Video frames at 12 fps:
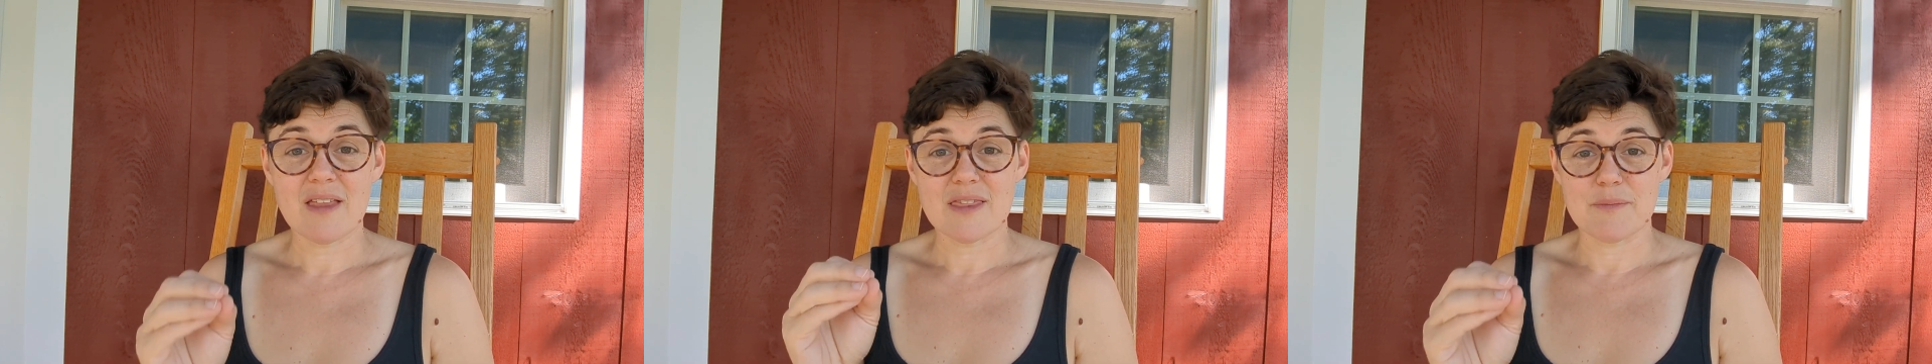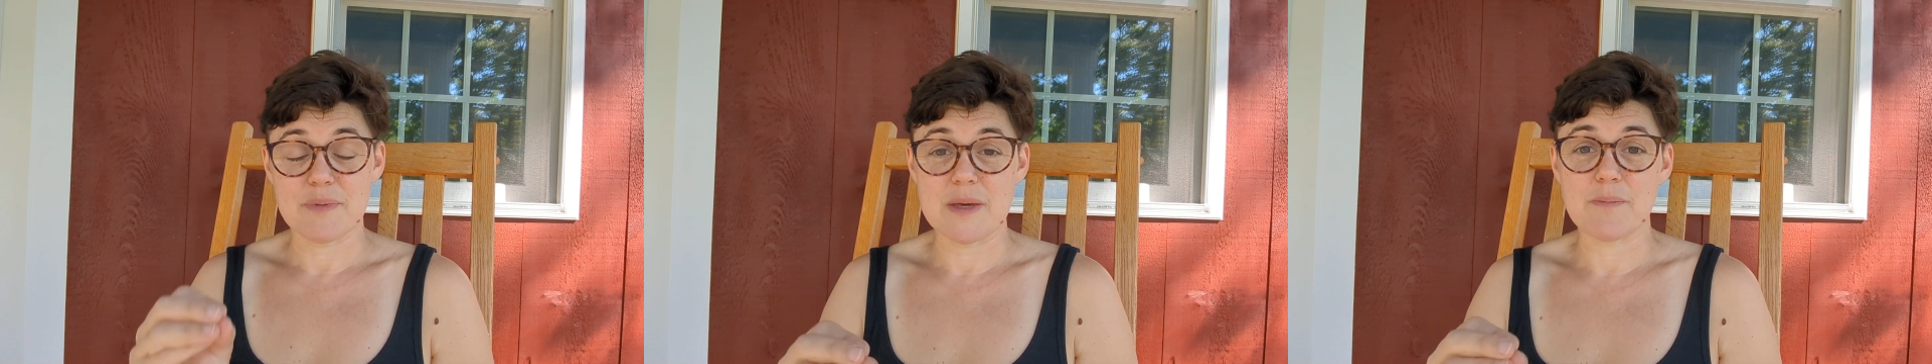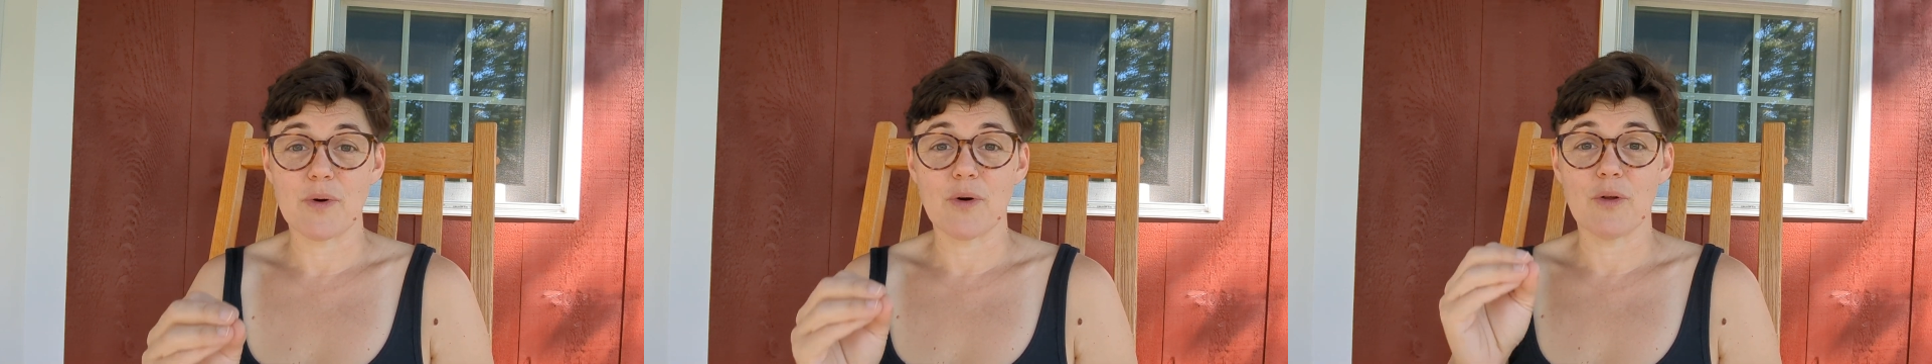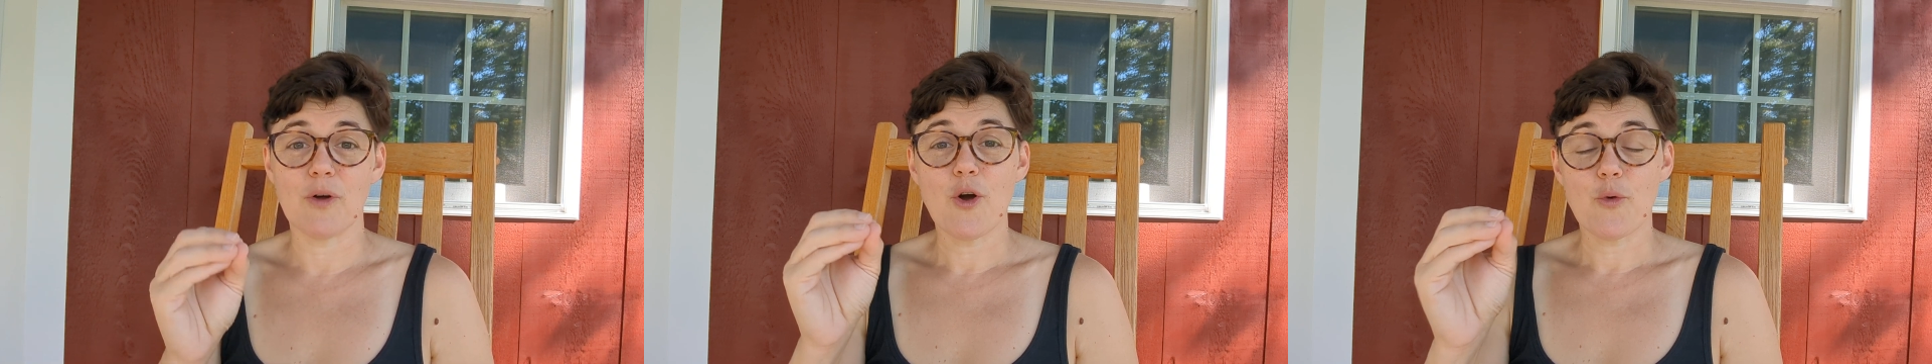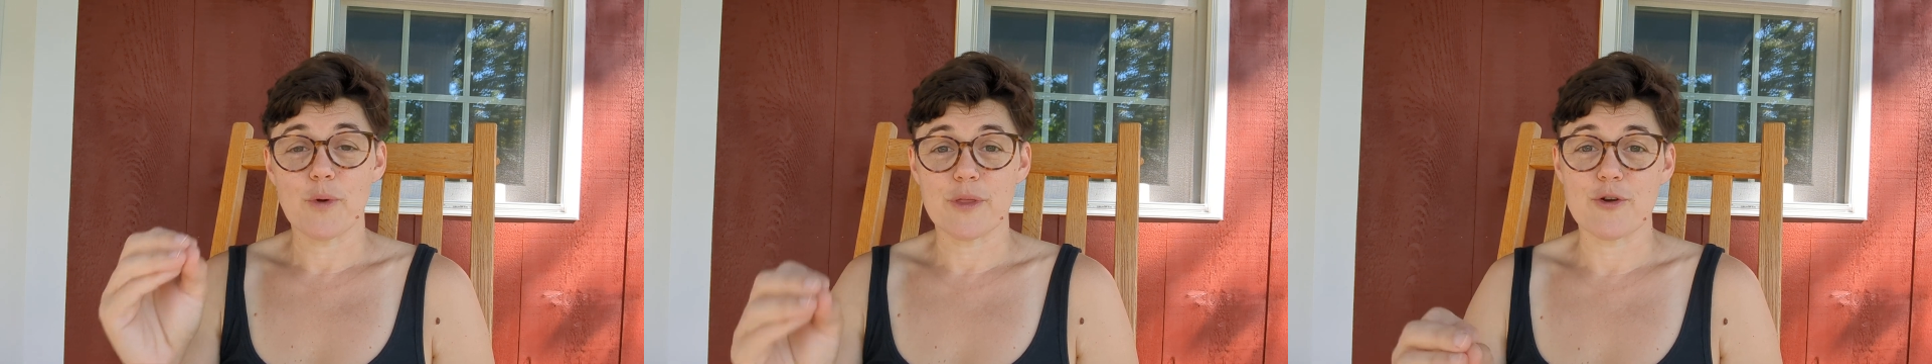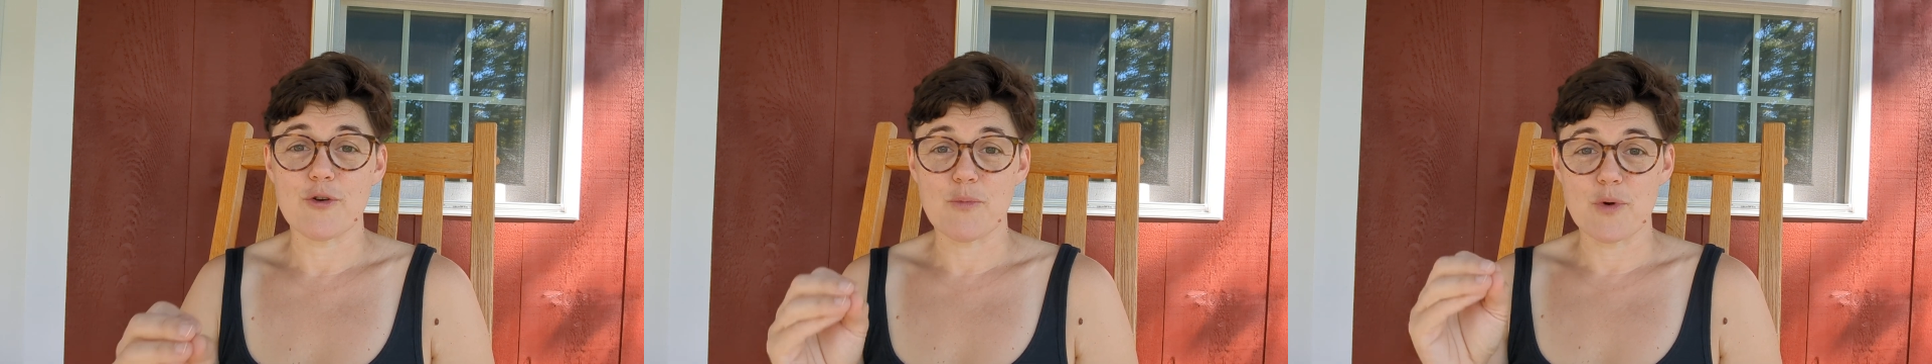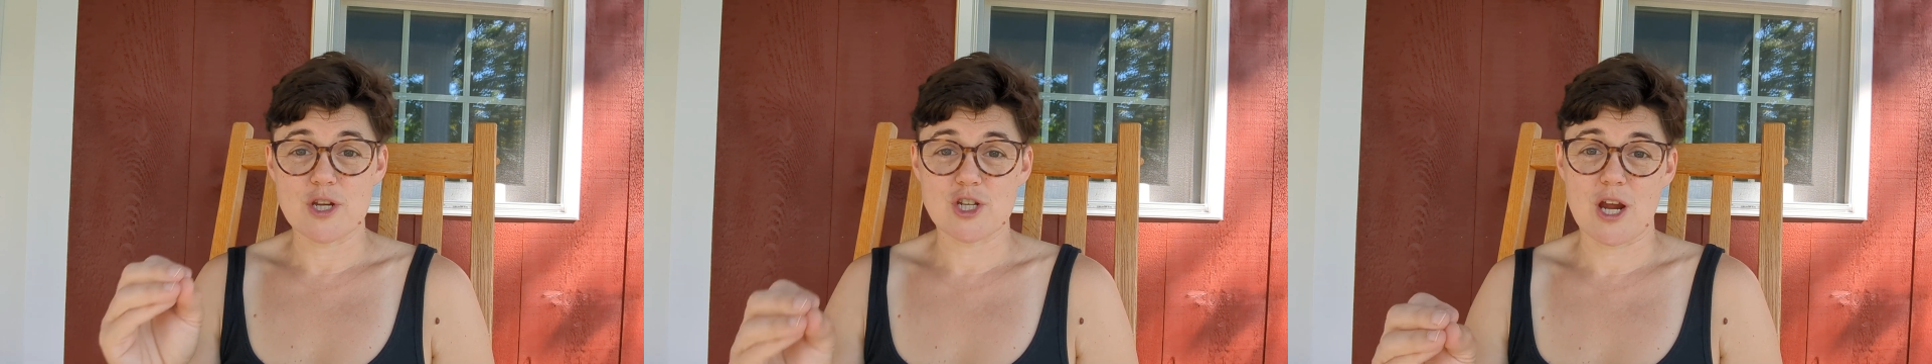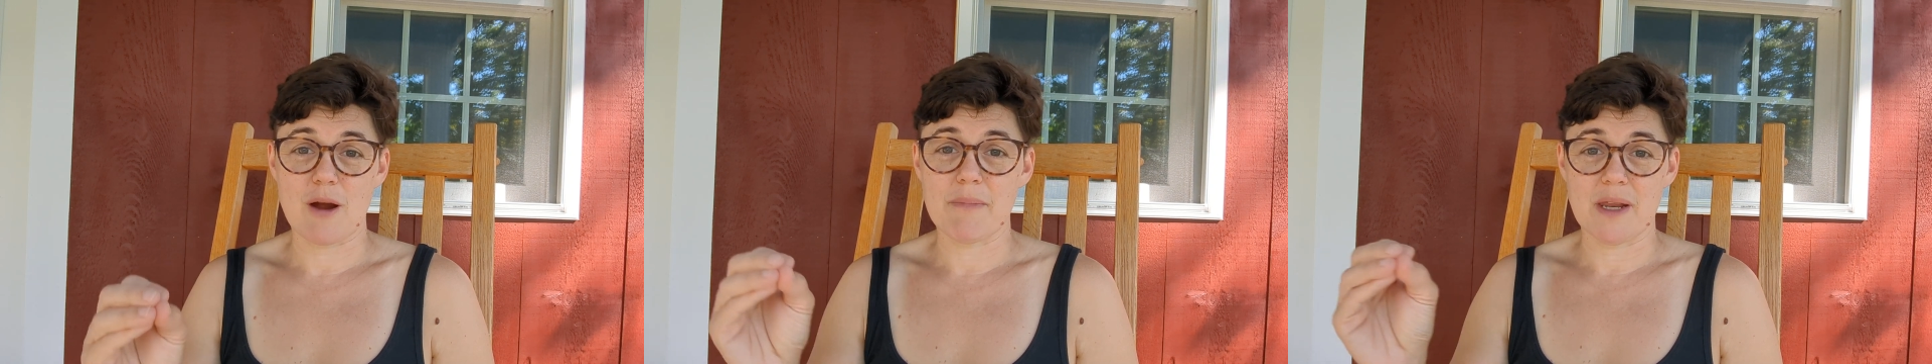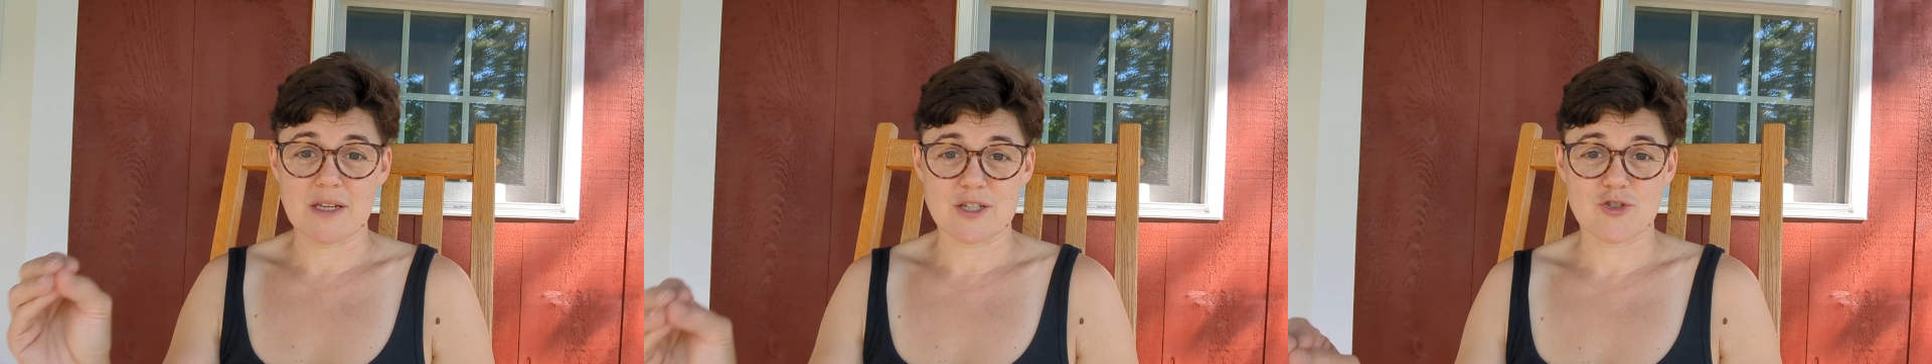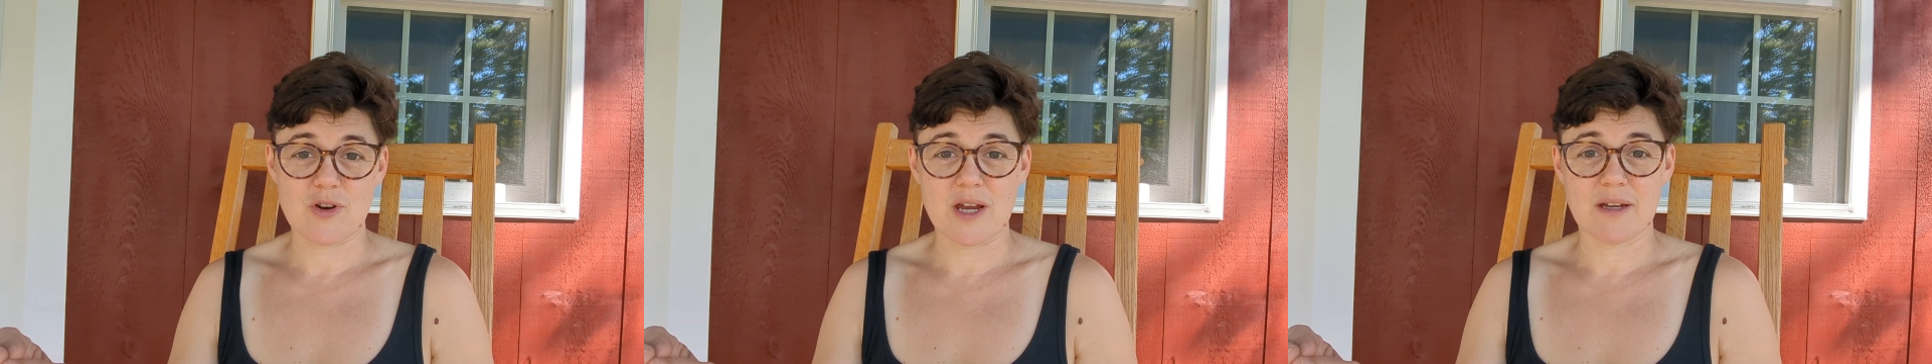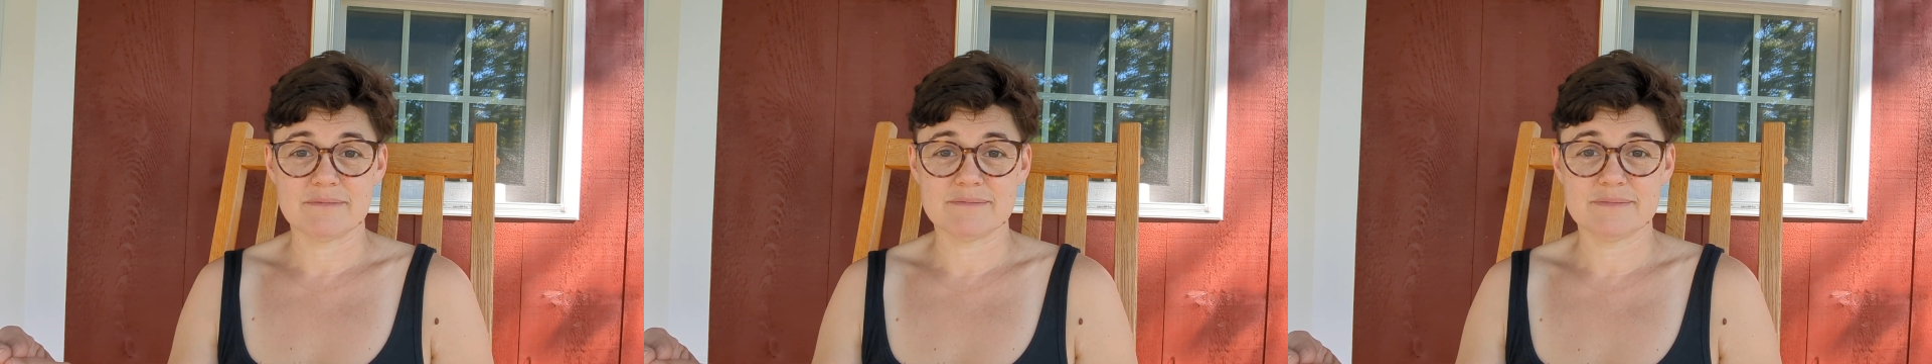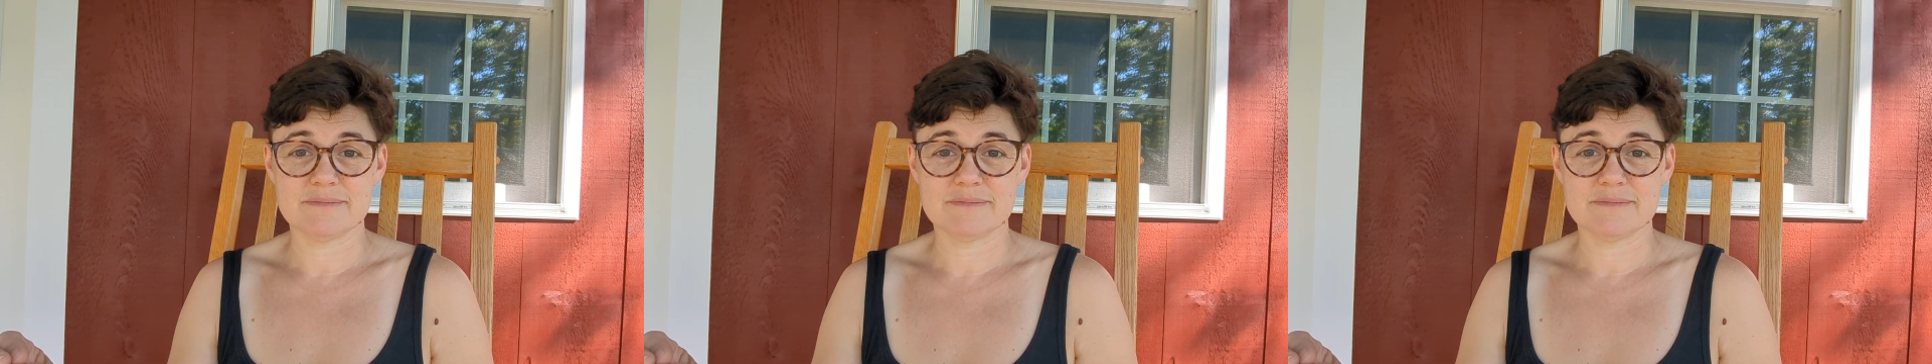the people with whom we share ministry,